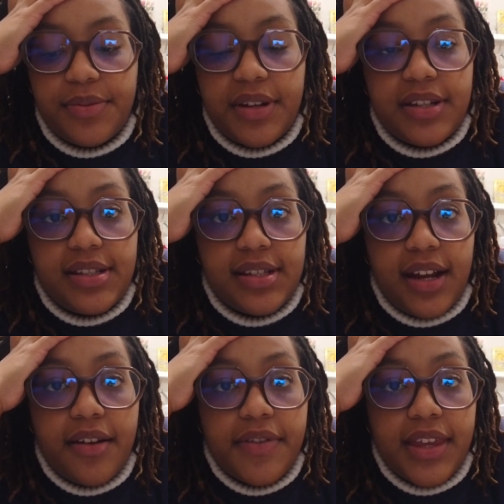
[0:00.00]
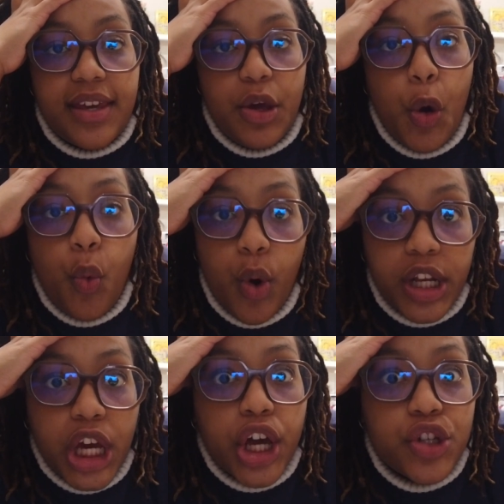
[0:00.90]
one instead of the
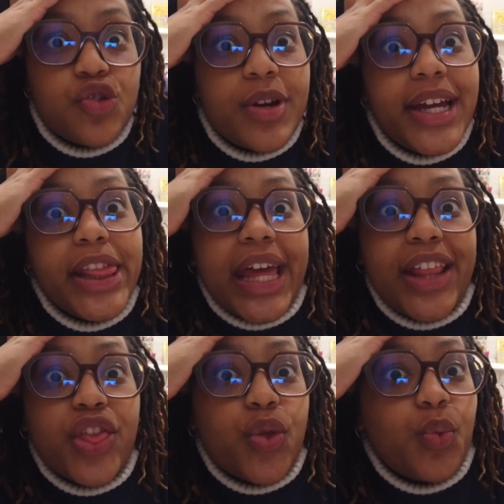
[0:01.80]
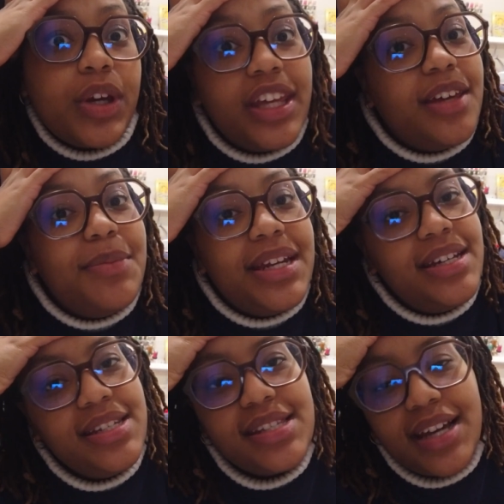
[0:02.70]

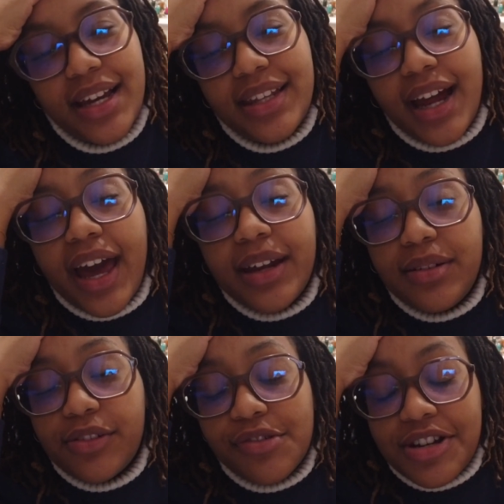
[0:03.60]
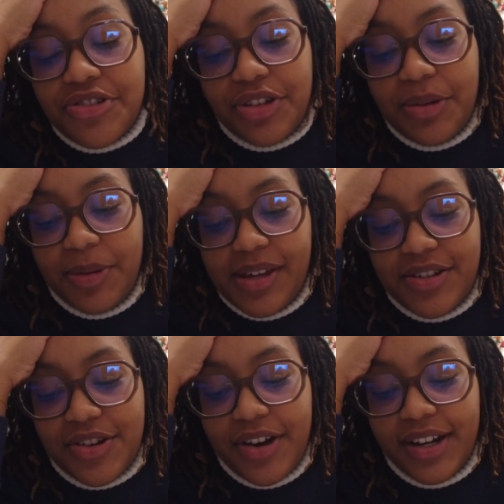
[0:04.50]
103-minute design that I had originally
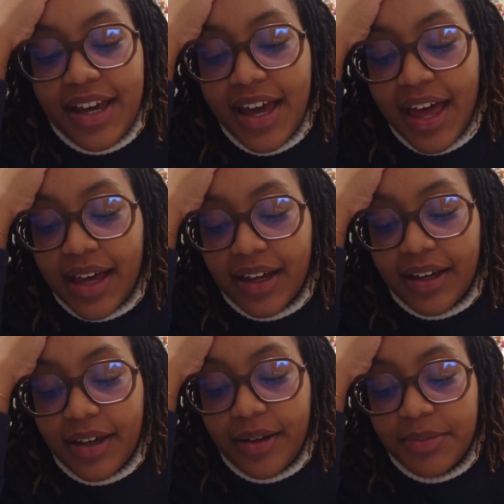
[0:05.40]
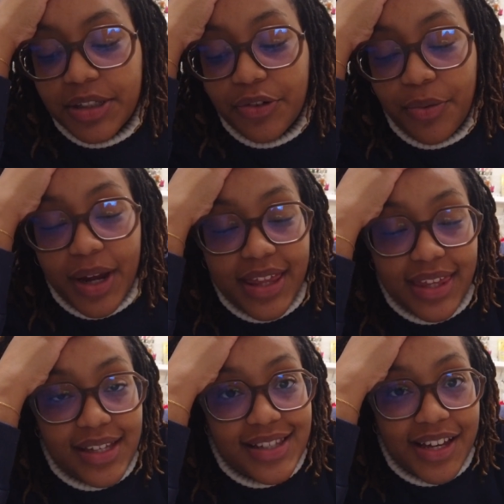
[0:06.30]
planned on. Great
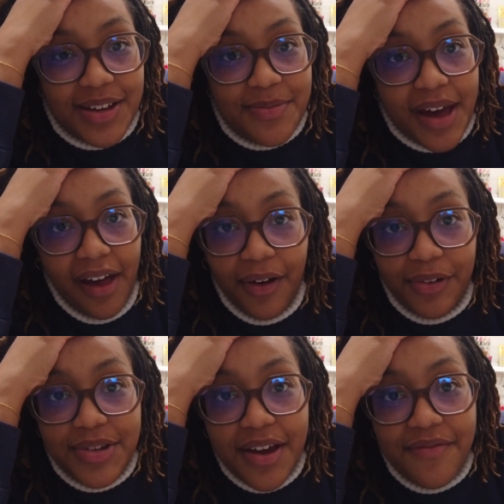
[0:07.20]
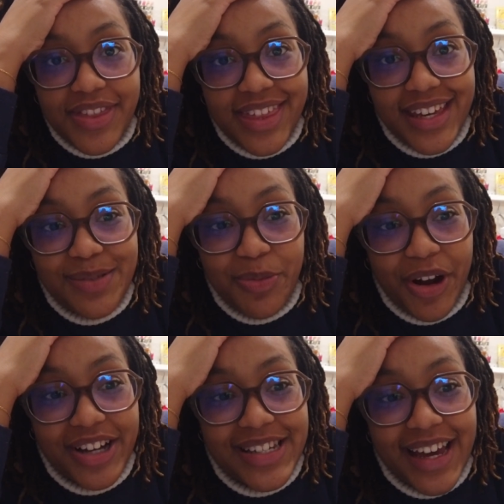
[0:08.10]
things to come out of this
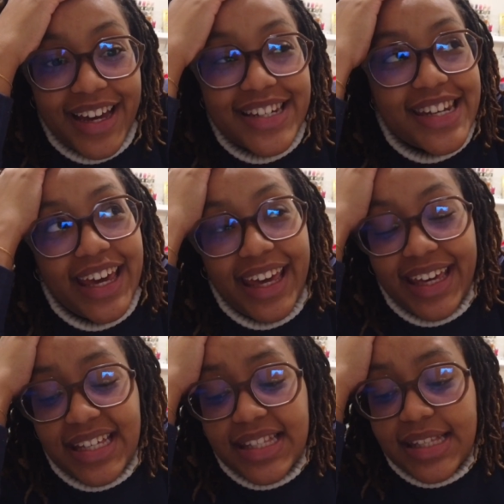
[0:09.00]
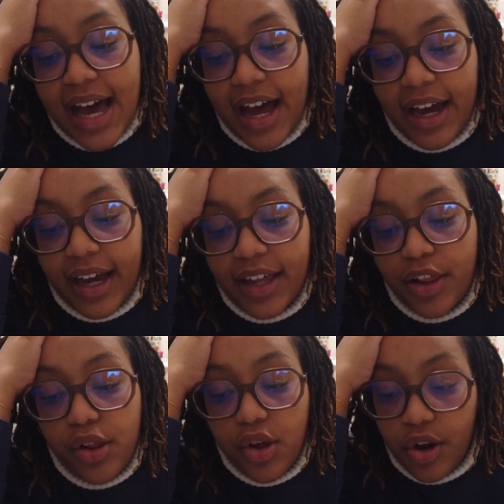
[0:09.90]
project is I
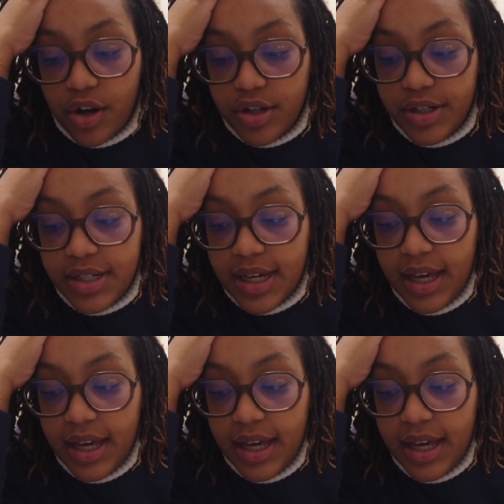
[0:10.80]
learned